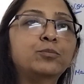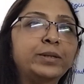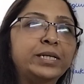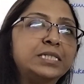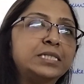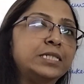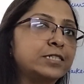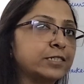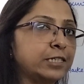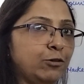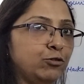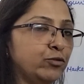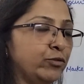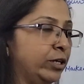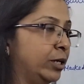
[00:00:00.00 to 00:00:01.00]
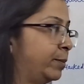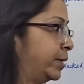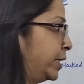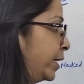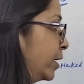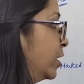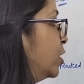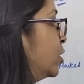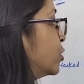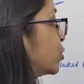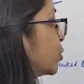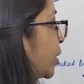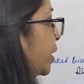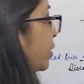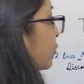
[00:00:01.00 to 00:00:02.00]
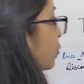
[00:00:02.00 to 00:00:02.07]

rupees discount will be there. So in